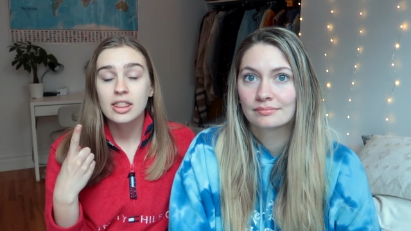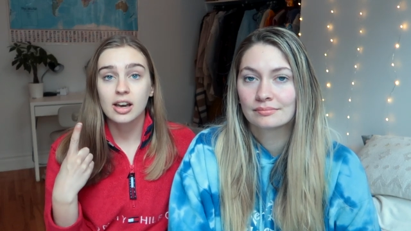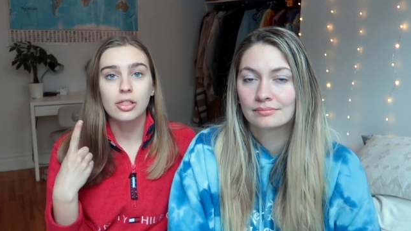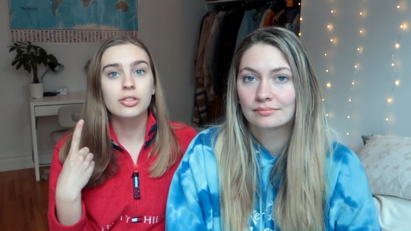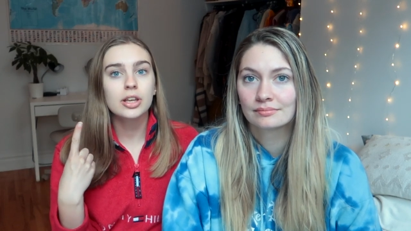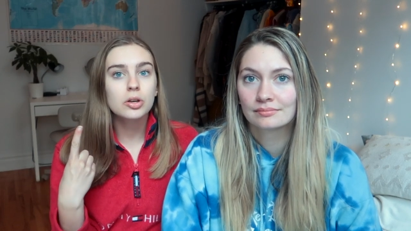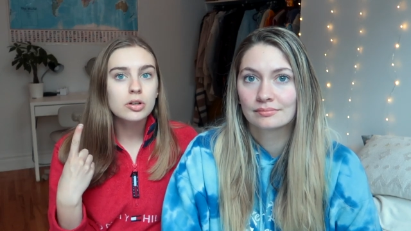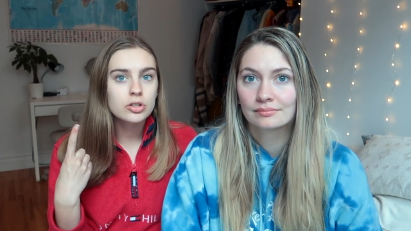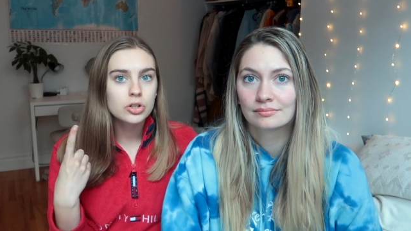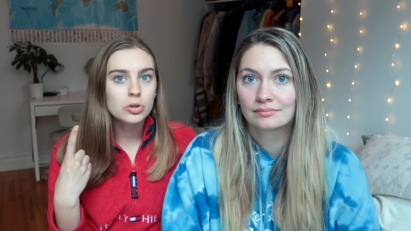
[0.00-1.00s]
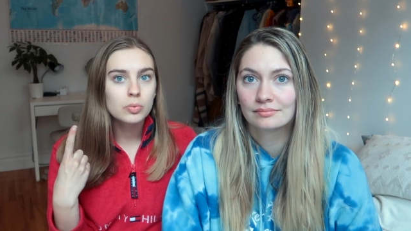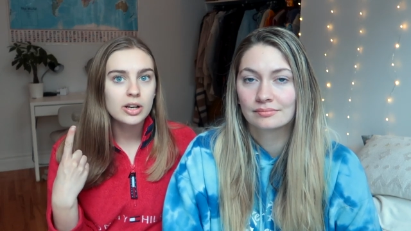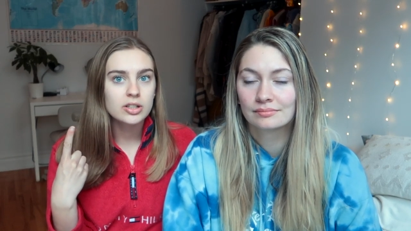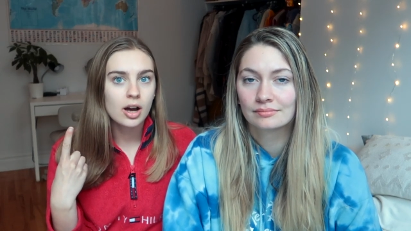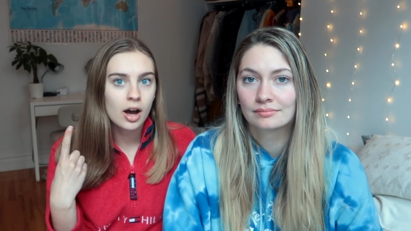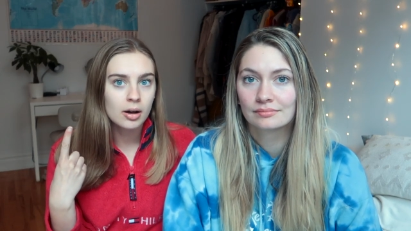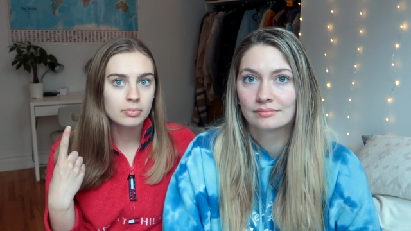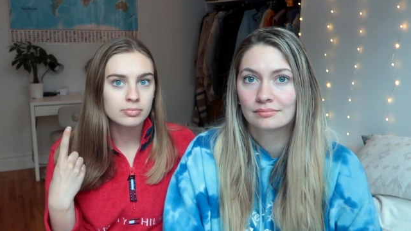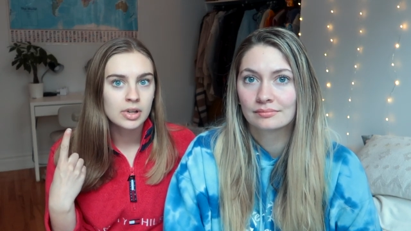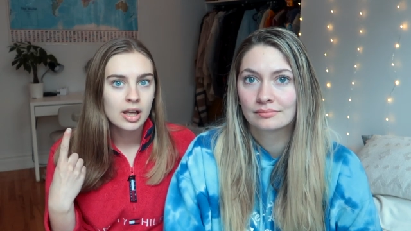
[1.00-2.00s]
Speaker 1: The other thing you can do, which
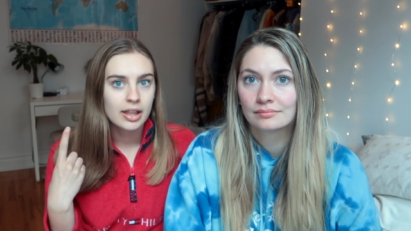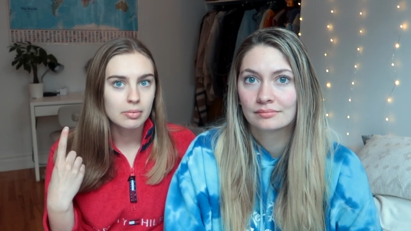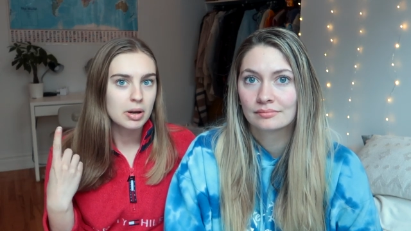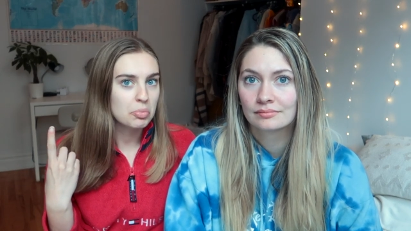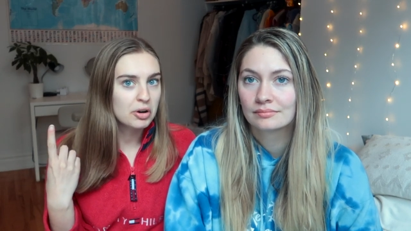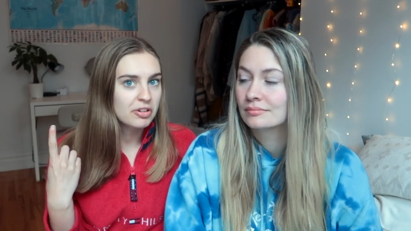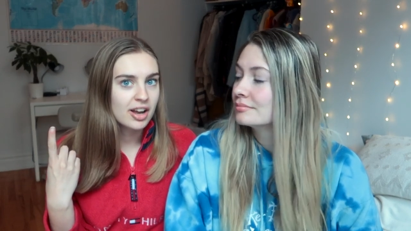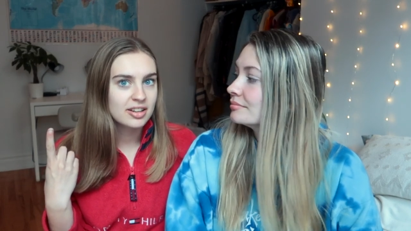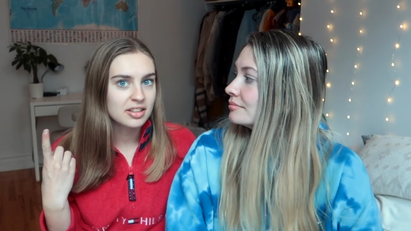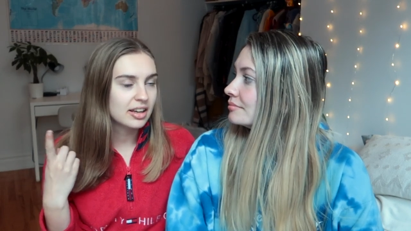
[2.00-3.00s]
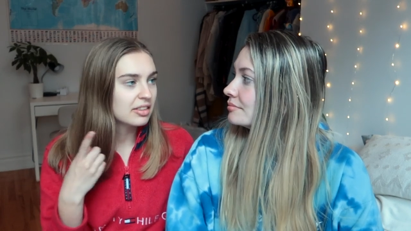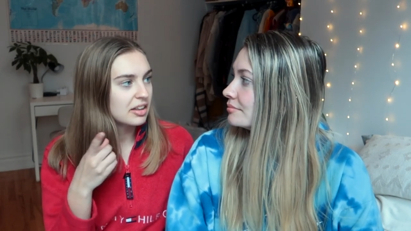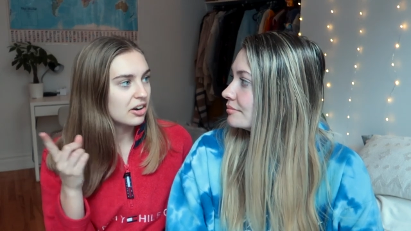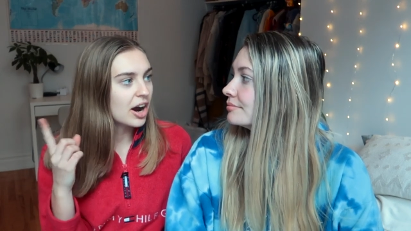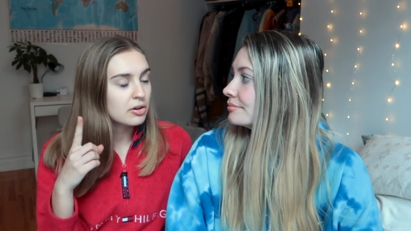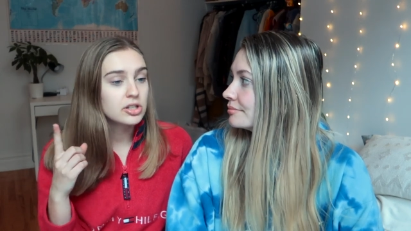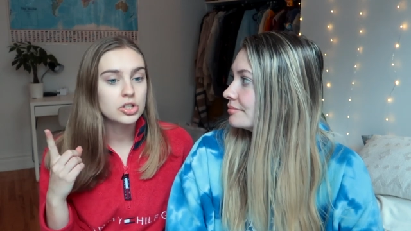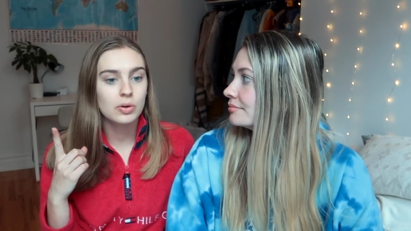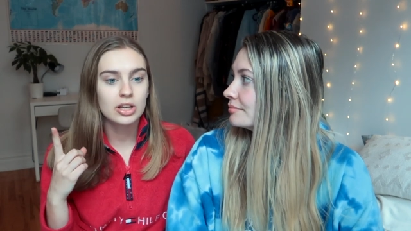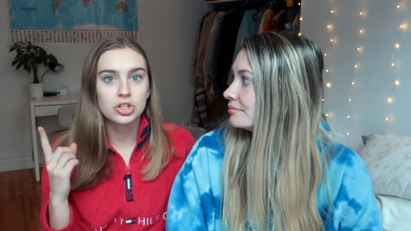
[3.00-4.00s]
um, like my boyfriend and like their house
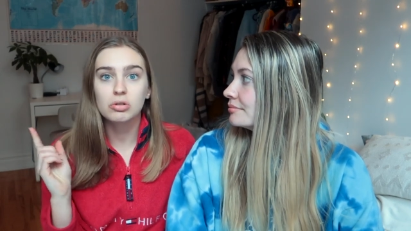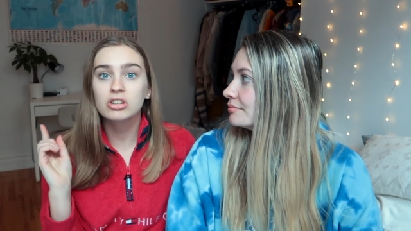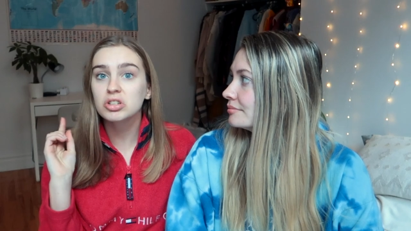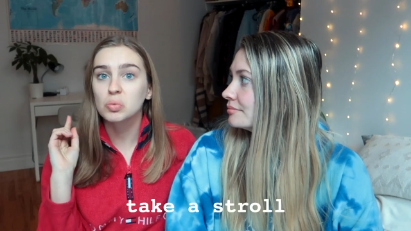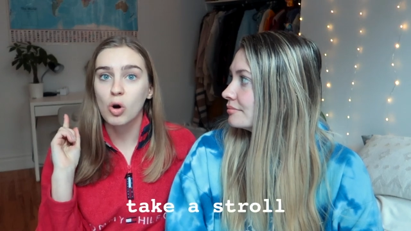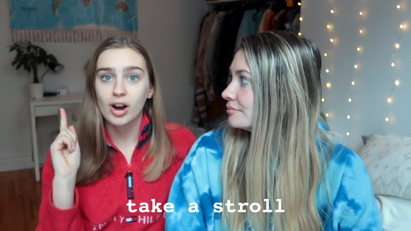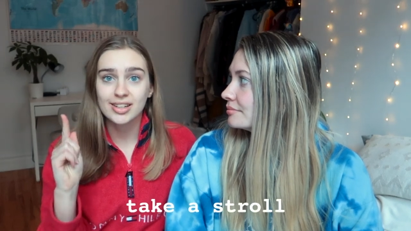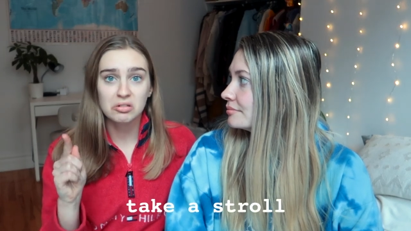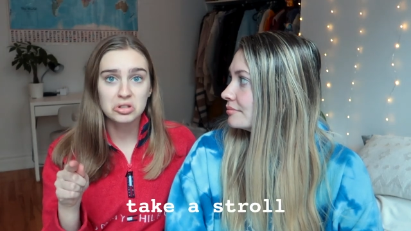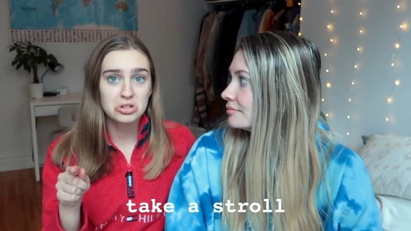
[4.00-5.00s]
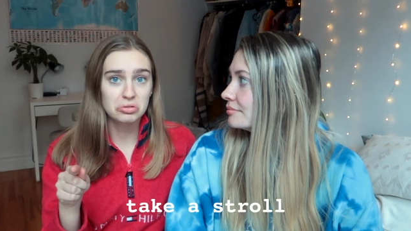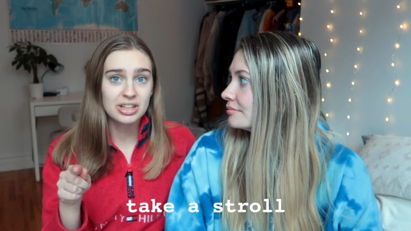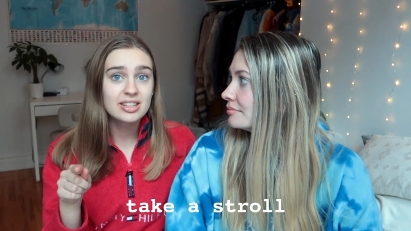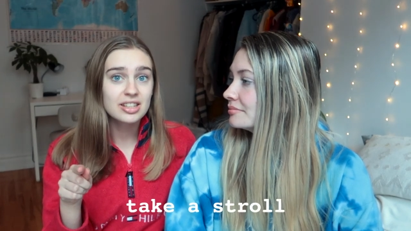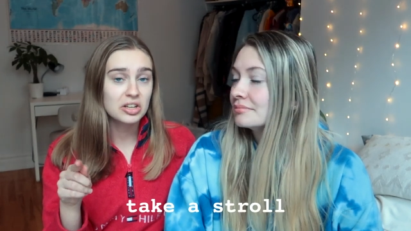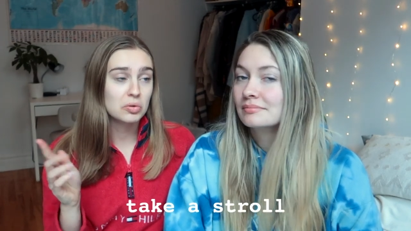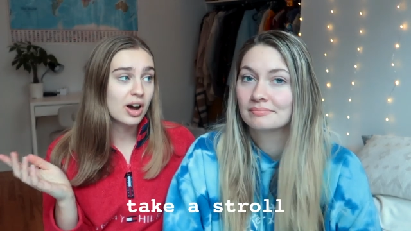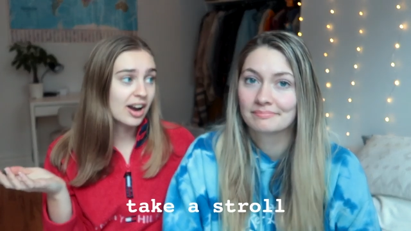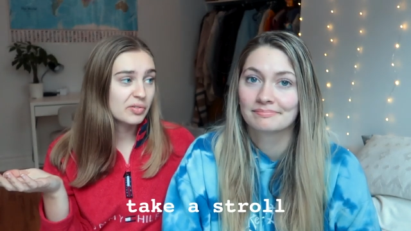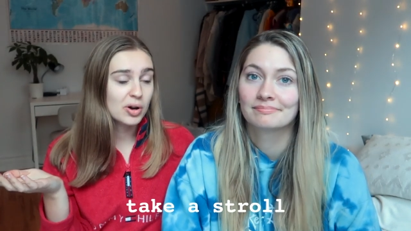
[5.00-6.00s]
is doing is you could just walk down streets that you
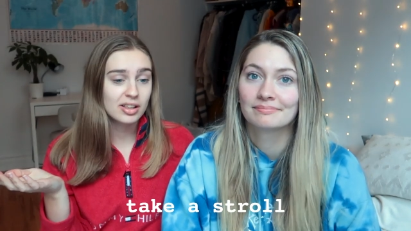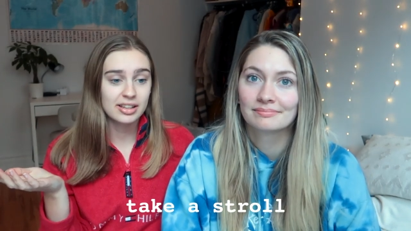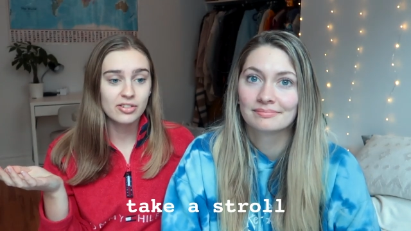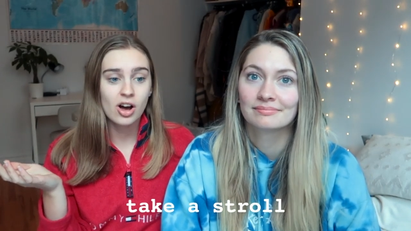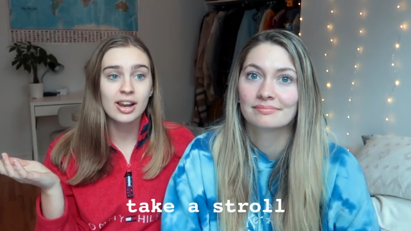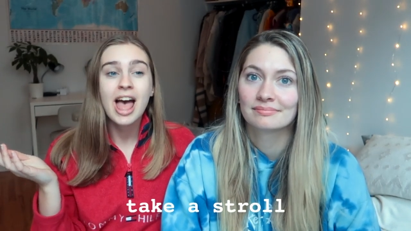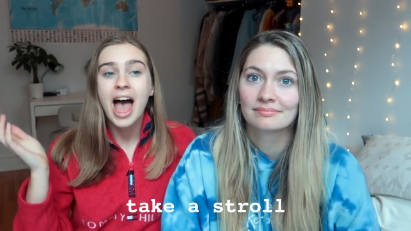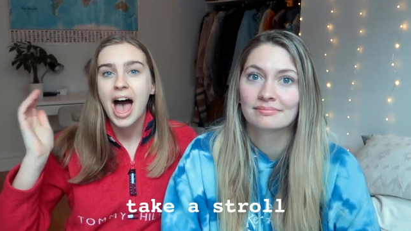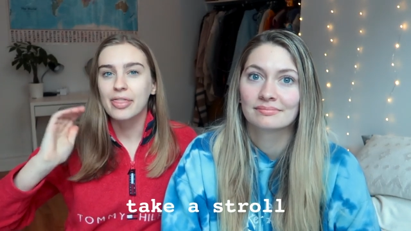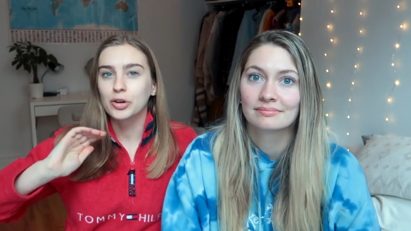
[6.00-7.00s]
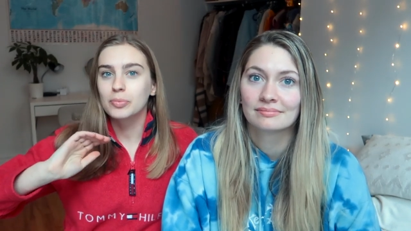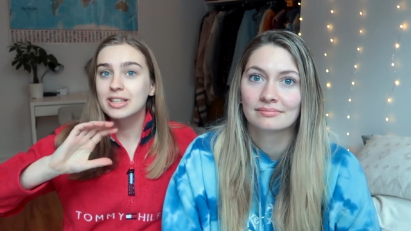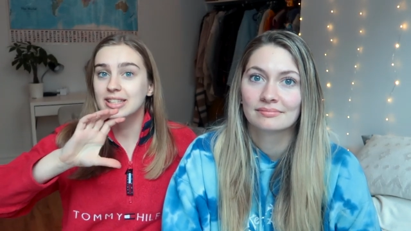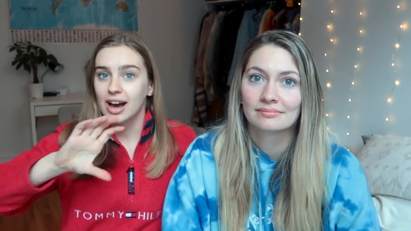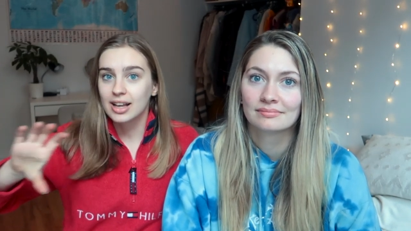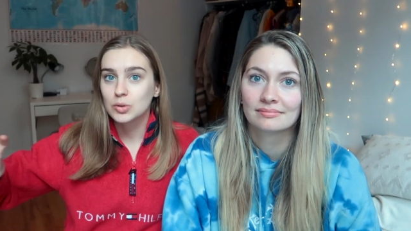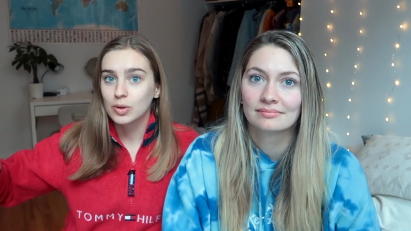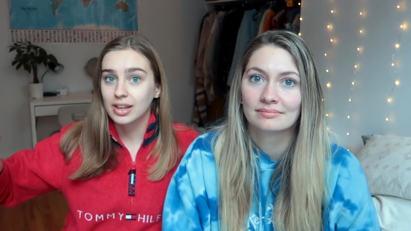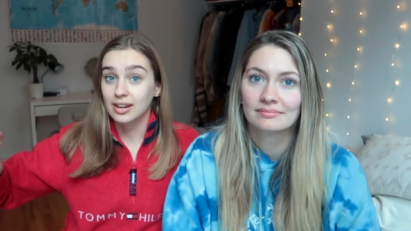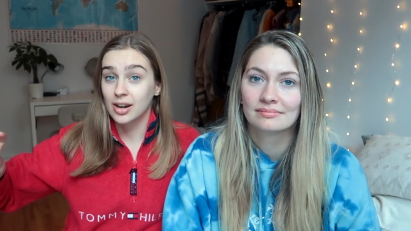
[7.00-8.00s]
kind of want to live on and there will be signs
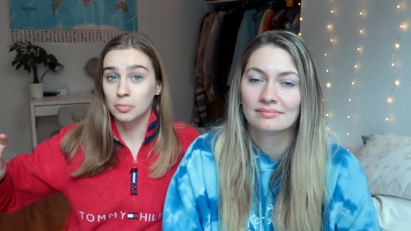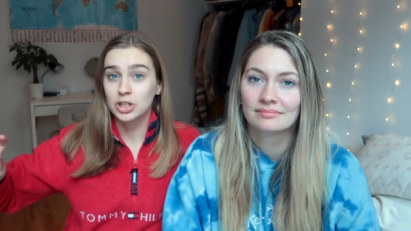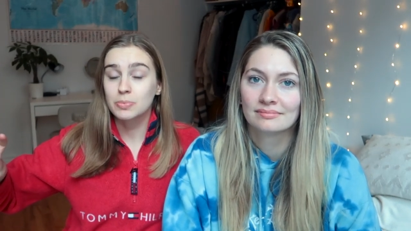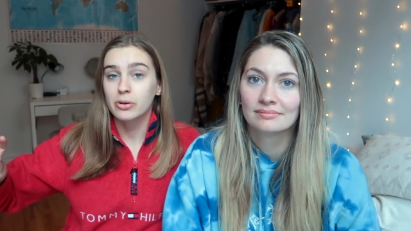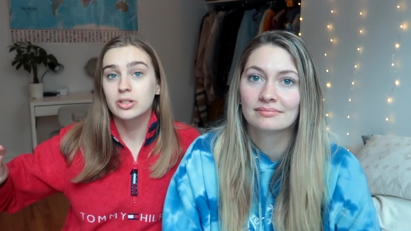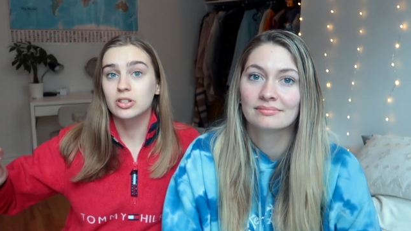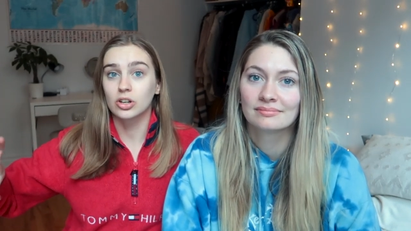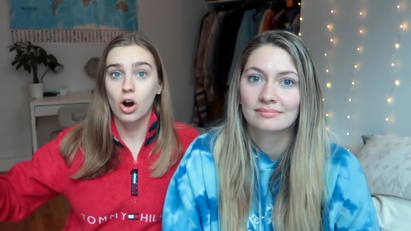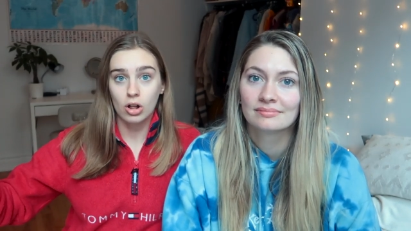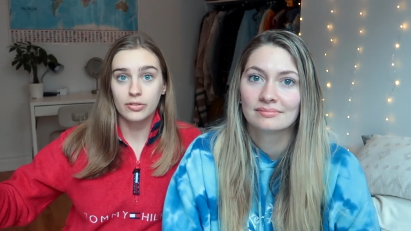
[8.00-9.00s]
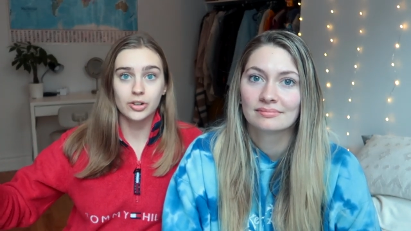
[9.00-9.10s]
with like numbers posted to call if